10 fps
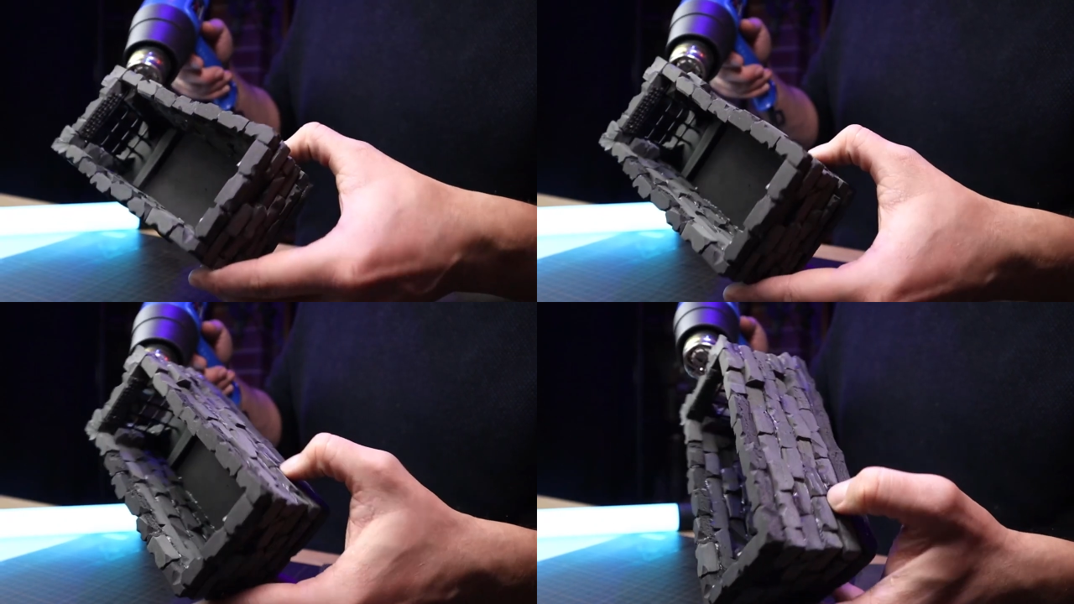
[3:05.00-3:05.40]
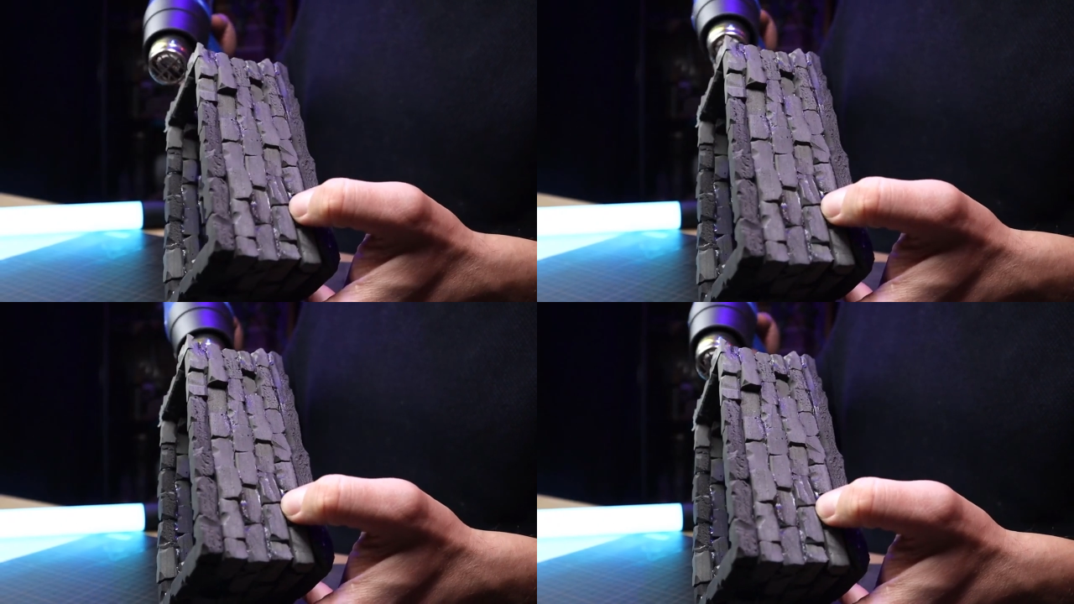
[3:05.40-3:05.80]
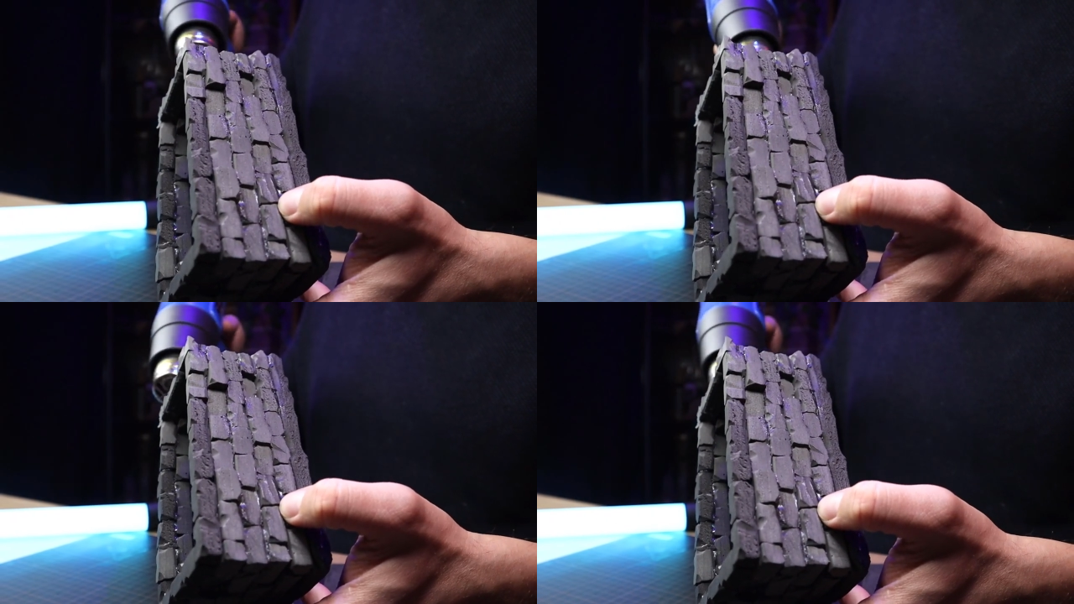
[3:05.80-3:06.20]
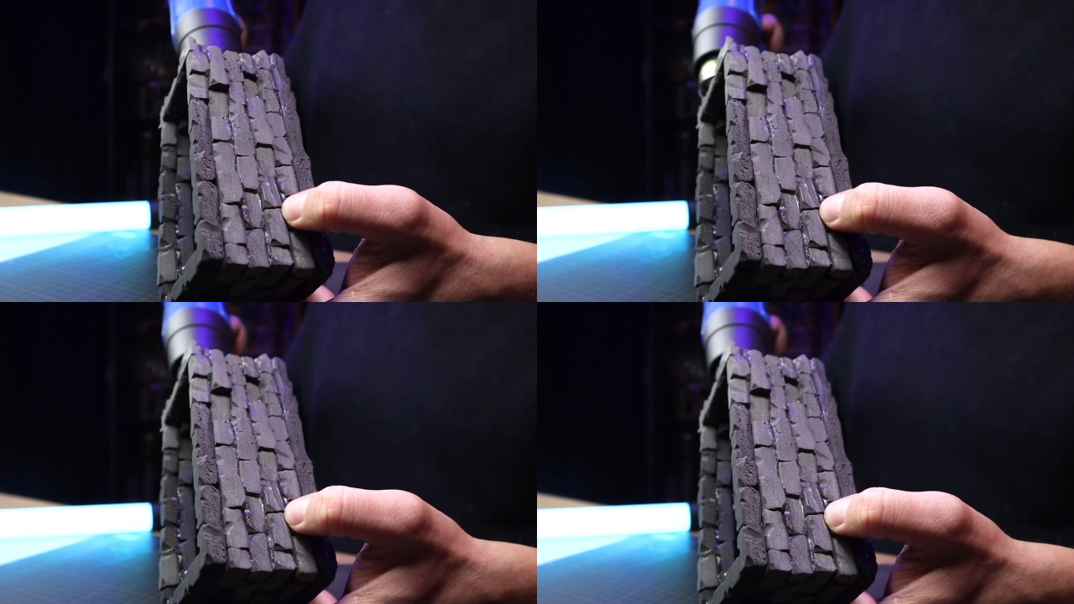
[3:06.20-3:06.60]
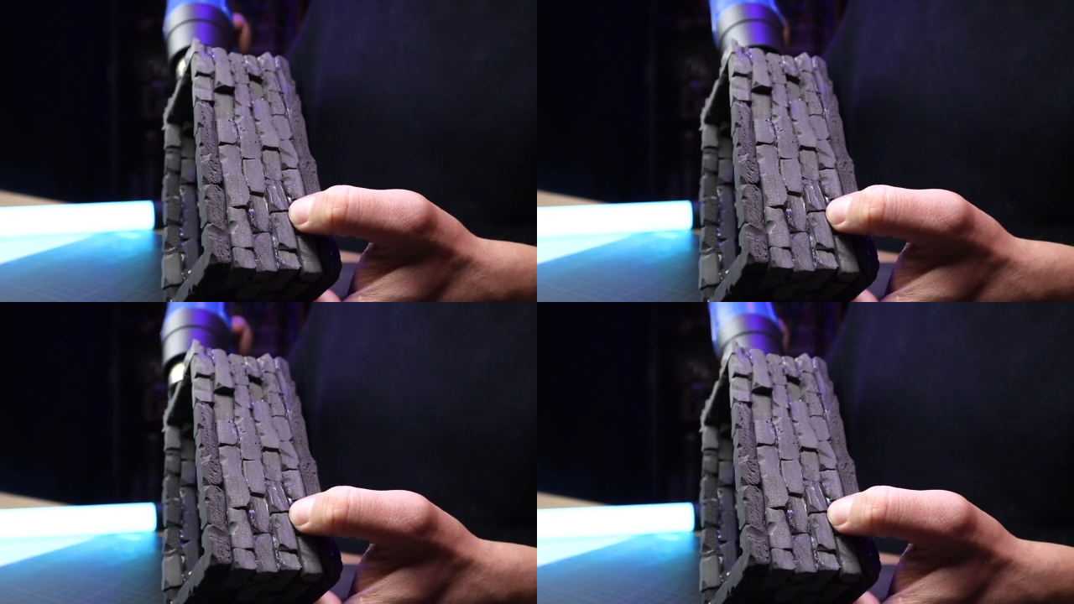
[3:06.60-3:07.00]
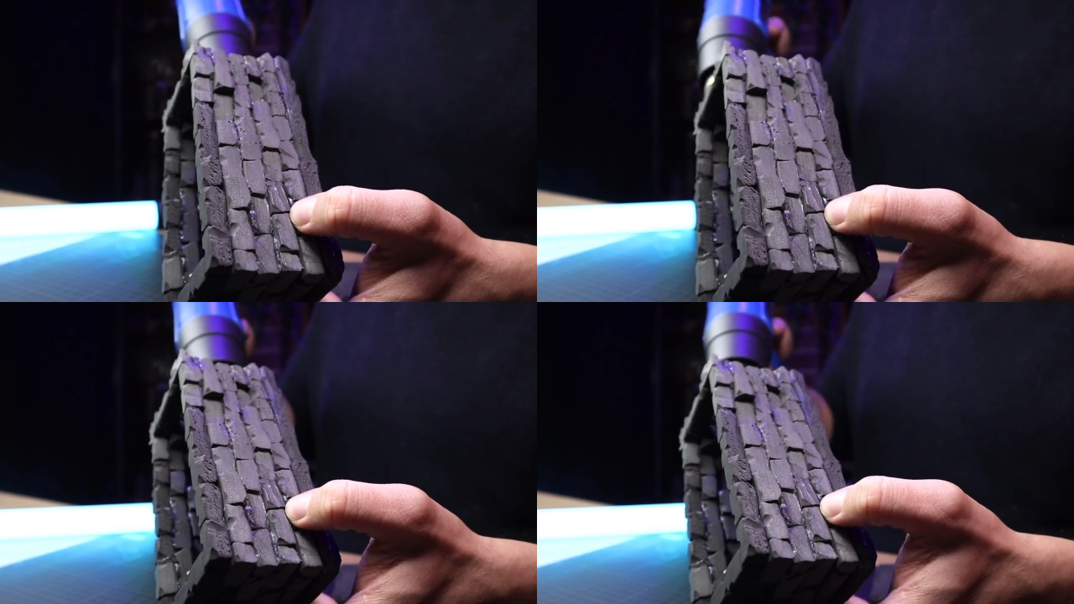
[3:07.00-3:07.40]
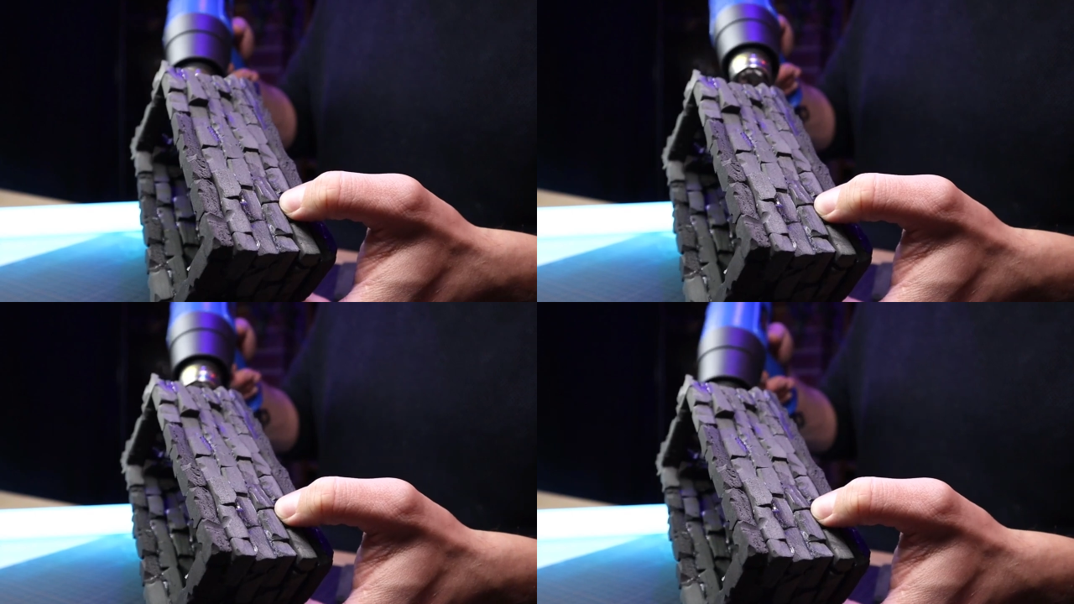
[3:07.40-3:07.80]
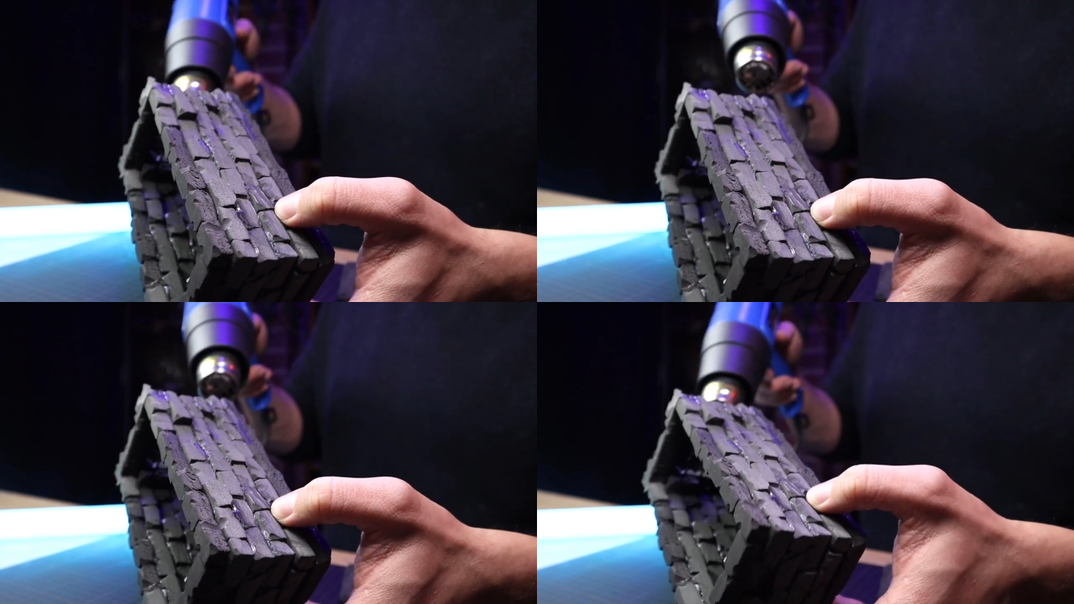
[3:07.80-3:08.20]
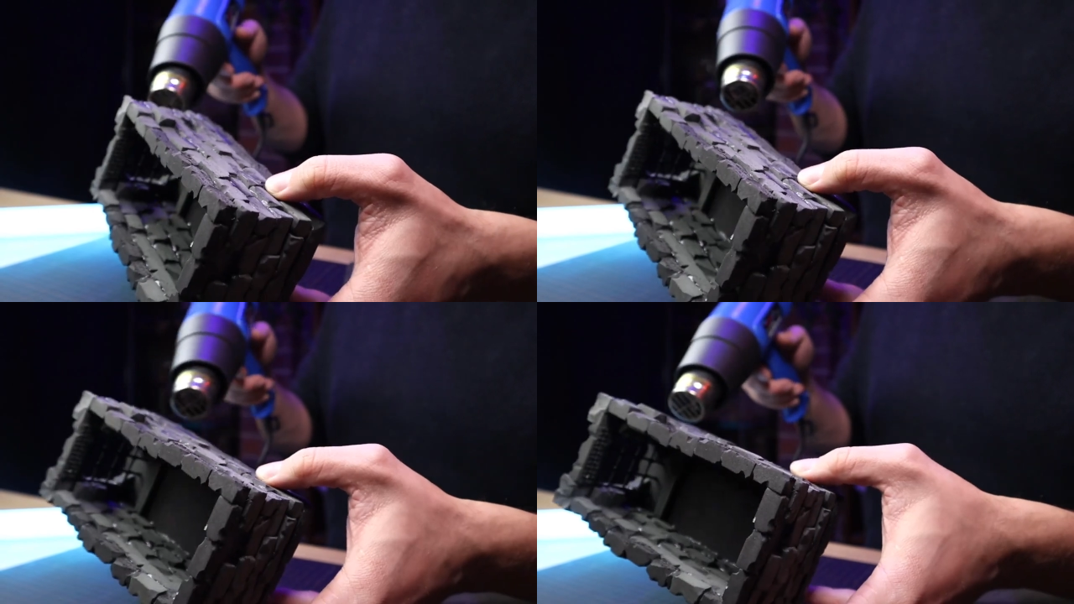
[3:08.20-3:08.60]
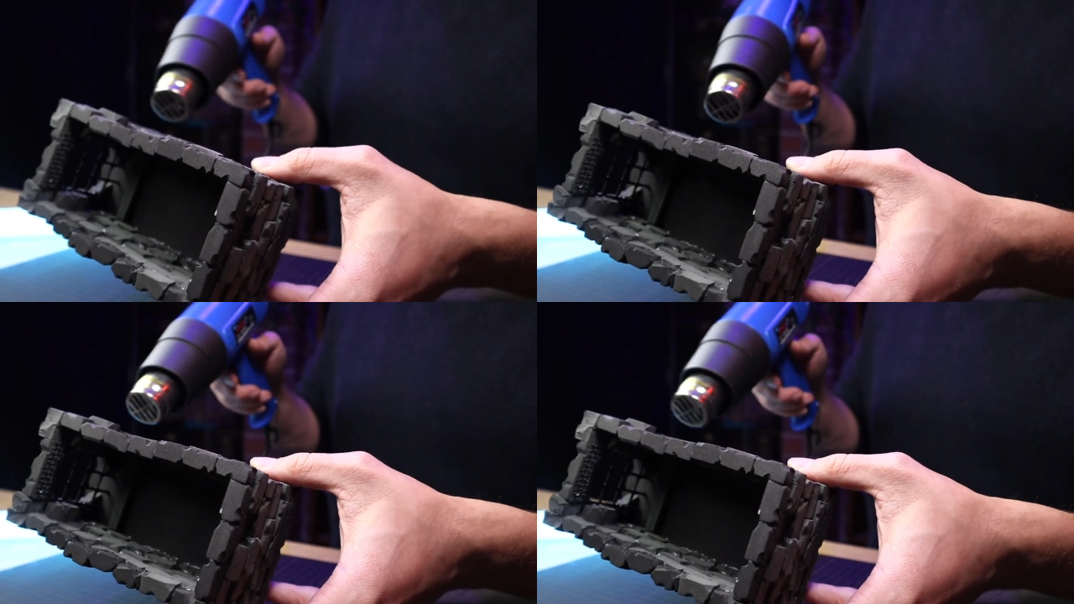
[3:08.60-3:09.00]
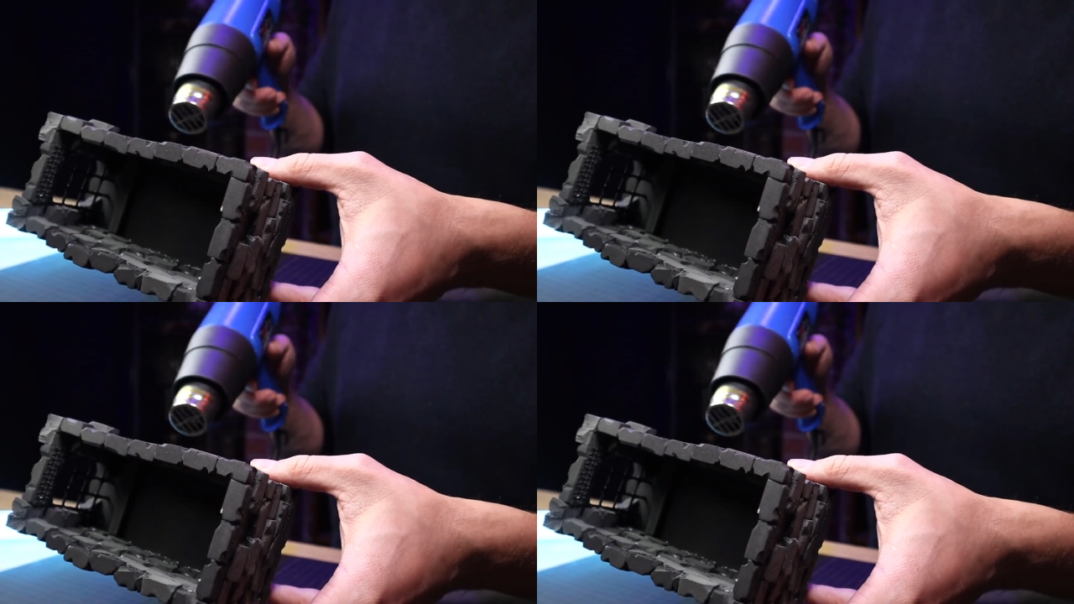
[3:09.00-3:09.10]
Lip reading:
Nobody's mouth can be seen.